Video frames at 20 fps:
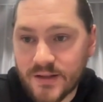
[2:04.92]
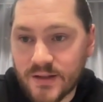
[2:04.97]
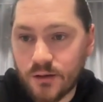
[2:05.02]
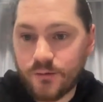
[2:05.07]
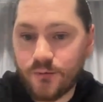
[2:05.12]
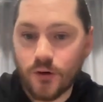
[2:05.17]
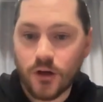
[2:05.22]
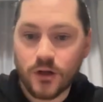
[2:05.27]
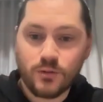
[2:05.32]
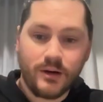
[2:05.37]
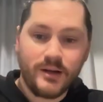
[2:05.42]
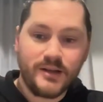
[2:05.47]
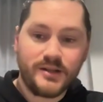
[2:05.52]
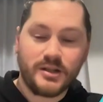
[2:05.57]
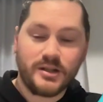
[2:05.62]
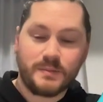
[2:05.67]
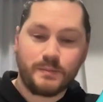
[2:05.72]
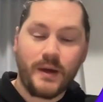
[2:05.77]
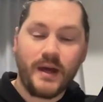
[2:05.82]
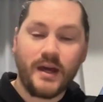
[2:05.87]
first one is
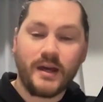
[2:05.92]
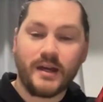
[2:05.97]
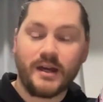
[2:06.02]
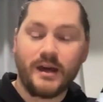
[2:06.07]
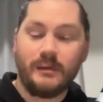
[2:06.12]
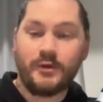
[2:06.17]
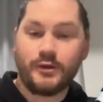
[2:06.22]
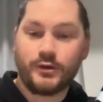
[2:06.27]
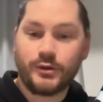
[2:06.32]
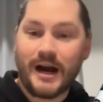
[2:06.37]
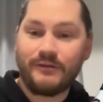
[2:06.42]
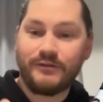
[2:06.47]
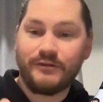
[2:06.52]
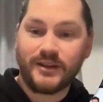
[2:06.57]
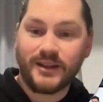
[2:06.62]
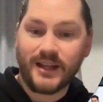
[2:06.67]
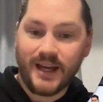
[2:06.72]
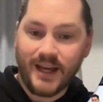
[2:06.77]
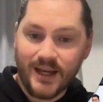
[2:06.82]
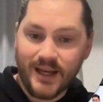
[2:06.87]
just picking up the
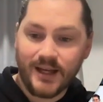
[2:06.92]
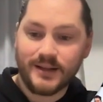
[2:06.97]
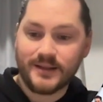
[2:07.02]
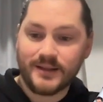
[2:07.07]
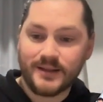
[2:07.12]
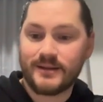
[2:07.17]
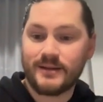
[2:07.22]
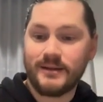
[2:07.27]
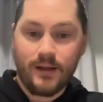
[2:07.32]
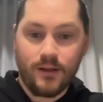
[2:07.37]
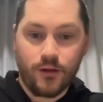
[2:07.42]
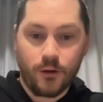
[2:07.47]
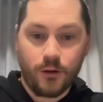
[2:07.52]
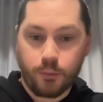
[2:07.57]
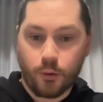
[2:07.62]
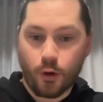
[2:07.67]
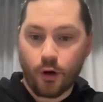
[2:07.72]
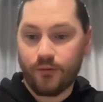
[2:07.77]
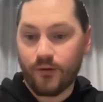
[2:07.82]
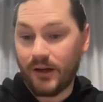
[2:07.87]
traffic that hits the
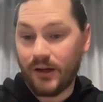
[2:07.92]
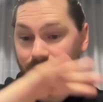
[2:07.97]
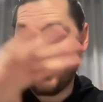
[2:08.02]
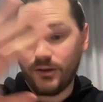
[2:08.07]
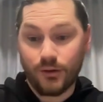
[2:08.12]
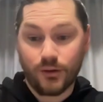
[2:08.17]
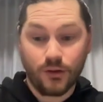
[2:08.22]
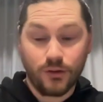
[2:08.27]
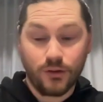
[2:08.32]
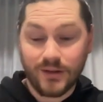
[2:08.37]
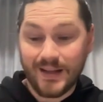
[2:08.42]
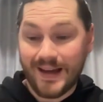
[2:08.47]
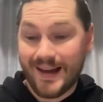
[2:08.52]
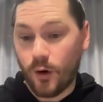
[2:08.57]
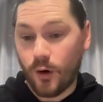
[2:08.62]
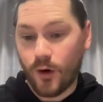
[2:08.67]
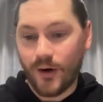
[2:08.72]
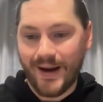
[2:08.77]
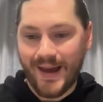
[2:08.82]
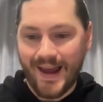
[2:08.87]
profile, and you can do
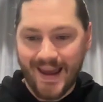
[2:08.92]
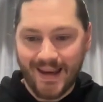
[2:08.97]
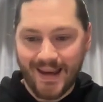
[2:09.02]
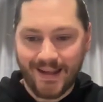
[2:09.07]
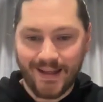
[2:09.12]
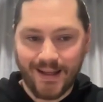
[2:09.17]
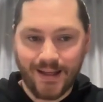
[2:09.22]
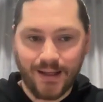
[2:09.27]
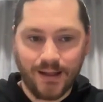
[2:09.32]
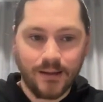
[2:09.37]
that on any